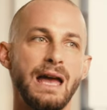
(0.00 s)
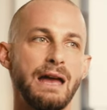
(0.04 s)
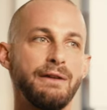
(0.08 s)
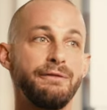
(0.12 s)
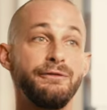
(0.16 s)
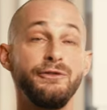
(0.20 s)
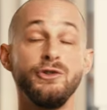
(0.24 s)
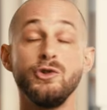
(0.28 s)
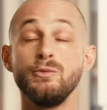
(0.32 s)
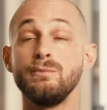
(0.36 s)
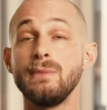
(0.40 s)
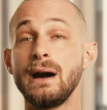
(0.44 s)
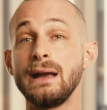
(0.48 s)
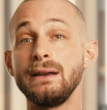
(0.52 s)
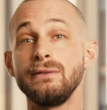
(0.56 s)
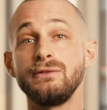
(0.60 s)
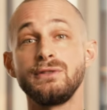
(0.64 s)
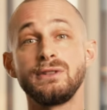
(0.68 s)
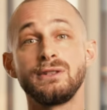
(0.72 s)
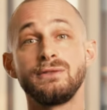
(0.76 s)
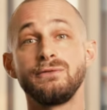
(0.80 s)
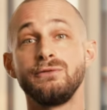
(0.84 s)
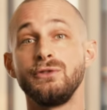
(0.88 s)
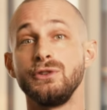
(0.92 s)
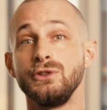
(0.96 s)
a few
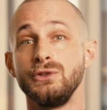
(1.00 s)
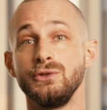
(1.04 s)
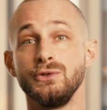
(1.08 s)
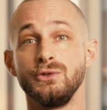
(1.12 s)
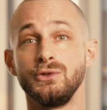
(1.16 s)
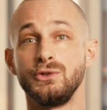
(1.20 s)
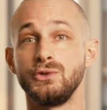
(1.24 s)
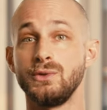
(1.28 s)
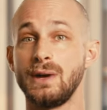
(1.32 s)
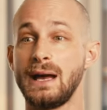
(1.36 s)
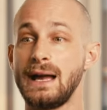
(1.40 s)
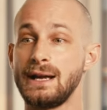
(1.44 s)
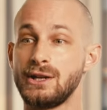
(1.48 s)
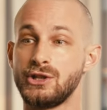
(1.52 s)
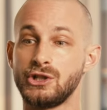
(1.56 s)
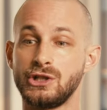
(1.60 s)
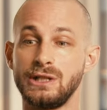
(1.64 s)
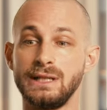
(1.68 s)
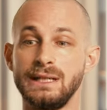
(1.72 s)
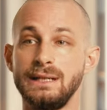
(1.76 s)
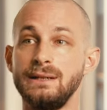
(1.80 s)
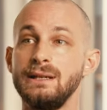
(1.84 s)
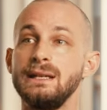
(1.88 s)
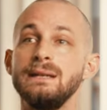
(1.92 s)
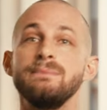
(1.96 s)
months for you to
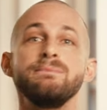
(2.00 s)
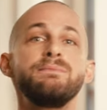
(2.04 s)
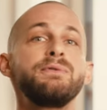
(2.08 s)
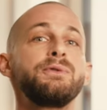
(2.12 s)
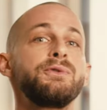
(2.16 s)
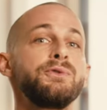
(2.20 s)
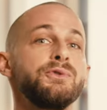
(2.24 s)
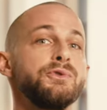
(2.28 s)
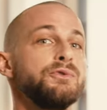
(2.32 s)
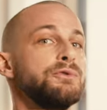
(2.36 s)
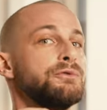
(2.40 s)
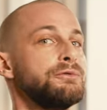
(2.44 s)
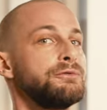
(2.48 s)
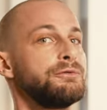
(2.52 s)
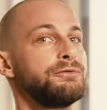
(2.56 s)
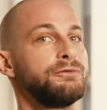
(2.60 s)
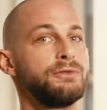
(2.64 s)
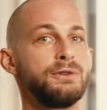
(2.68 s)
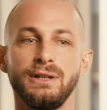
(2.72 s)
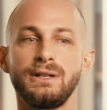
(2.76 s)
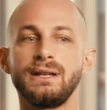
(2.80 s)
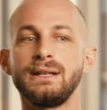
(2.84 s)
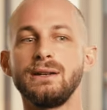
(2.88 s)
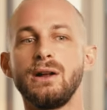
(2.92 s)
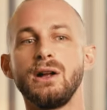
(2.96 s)
actually improve,
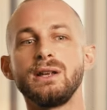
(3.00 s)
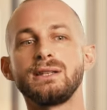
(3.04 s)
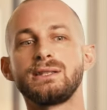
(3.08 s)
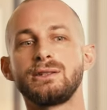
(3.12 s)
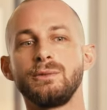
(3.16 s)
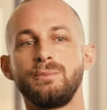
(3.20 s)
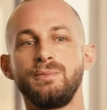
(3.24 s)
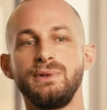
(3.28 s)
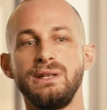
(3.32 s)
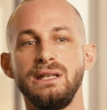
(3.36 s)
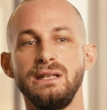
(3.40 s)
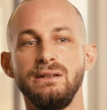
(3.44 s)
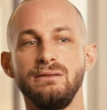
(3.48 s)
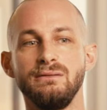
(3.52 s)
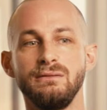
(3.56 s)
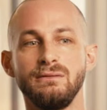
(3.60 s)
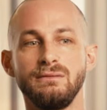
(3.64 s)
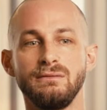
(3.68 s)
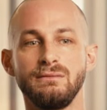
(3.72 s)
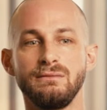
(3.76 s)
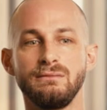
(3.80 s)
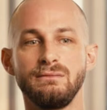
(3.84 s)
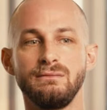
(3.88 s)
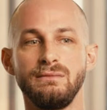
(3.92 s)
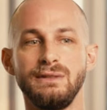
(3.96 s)
but it can also be
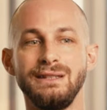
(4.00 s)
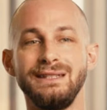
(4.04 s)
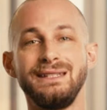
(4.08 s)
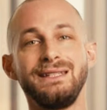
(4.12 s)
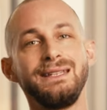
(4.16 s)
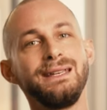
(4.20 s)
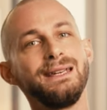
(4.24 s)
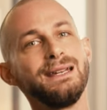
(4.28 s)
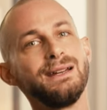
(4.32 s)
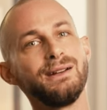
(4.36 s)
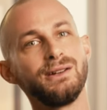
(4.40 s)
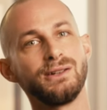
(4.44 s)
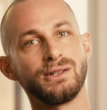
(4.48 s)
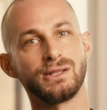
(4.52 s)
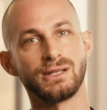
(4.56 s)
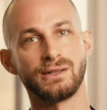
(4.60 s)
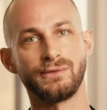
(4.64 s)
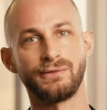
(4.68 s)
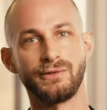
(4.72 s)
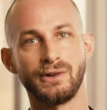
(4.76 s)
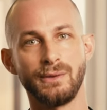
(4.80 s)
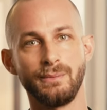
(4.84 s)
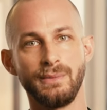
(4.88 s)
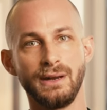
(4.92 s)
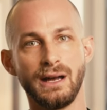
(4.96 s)
years
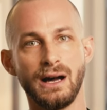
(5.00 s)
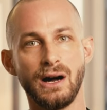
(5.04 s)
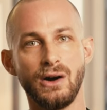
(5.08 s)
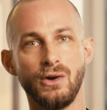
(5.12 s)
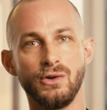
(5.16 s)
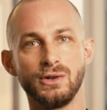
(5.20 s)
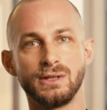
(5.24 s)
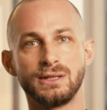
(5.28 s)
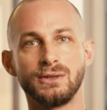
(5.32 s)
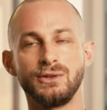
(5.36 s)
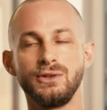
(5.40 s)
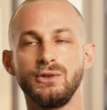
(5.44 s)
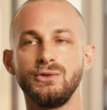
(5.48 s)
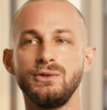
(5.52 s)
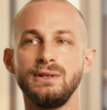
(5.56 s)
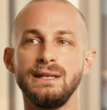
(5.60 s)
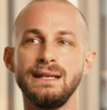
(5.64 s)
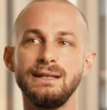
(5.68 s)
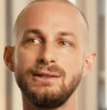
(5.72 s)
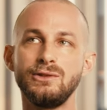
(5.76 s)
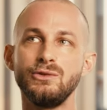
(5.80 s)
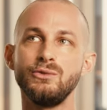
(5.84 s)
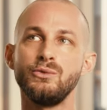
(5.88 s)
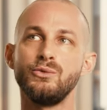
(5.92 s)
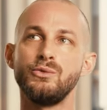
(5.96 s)
from now. So you
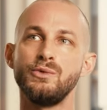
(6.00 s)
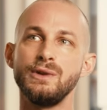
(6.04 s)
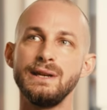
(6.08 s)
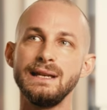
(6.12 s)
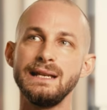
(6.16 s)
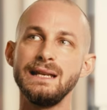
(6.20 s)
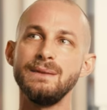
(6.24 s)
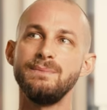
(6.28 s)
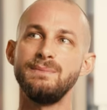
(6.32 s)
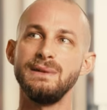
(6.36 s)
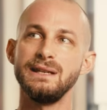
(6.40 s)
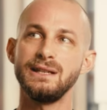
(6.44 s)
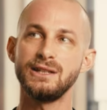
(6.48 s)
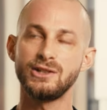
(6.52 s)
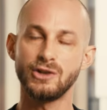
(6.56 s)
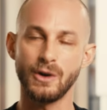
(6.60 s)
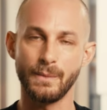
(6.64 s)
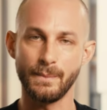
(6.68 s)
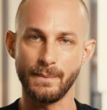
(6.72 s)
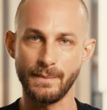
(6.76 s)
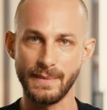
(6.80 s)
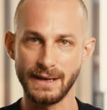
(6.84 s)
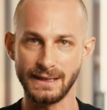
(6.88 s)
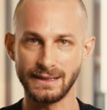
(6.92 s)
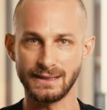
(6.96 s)
need to really be
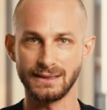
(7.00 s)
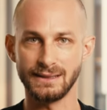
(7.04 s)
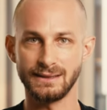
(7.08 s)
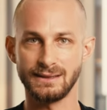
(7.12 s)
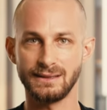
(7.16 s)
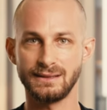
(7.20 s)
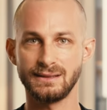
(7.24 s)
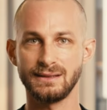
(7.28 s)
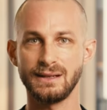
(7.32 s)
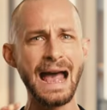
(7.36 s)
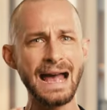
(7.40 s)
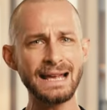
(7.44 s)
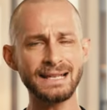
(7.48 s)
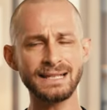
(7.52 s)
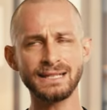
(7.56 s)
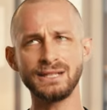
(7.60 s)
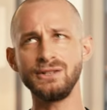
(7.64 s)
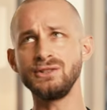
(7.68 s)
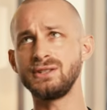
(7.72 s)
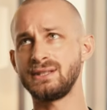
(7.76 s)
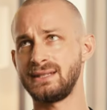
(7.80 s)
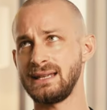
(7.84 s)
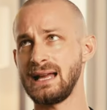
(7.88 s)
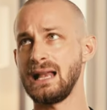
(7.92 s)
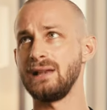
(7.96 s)
committed. Ask
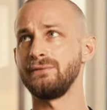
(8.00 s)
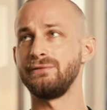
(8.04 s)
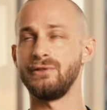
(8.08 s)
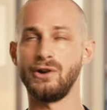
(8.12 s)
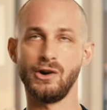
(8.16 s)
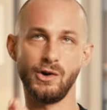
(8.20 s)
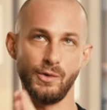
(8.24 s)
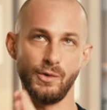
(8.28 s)
yourself